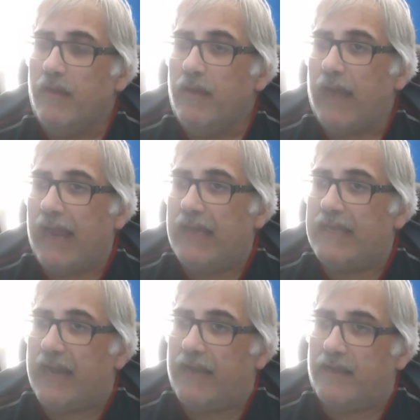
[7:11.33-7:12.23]

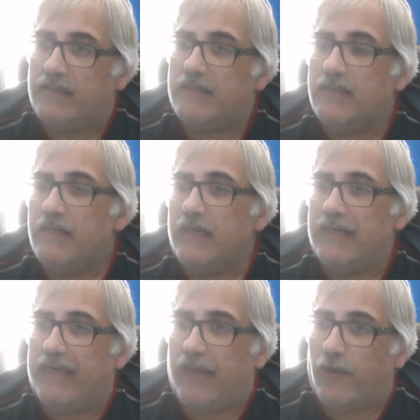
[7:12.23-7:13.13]
Antennas,
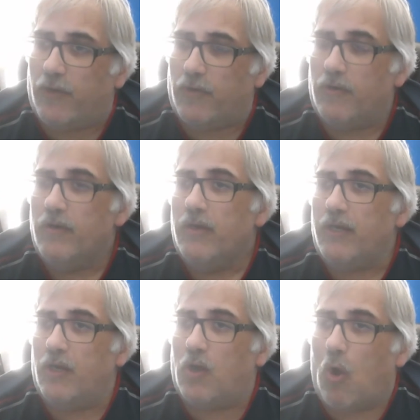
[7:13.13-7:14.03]
gear,
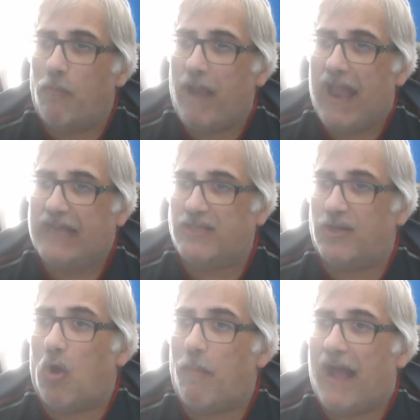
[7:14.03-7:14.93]
your Go bags, your
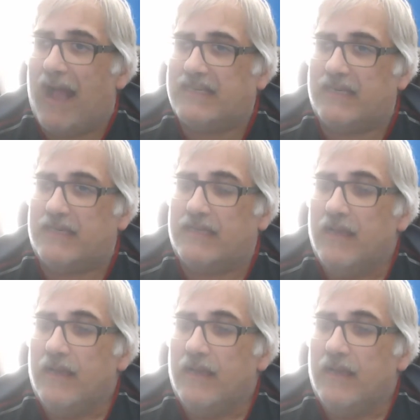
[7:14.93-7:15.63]
Go boxes.